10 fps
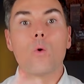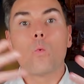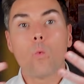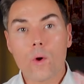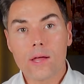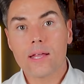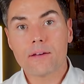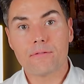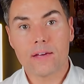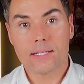will I
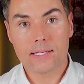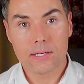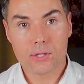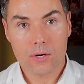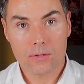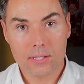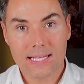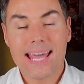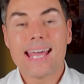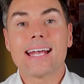face any charges?
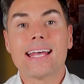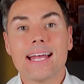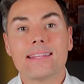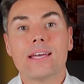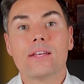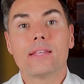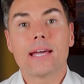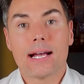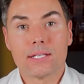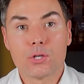Get
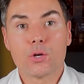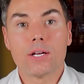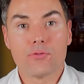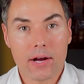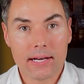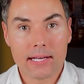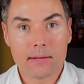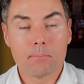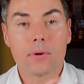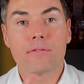the answer in writing,
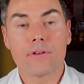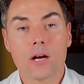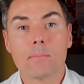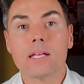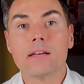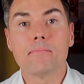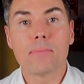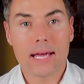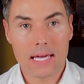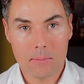preferably
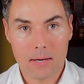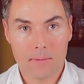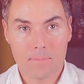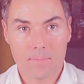by email.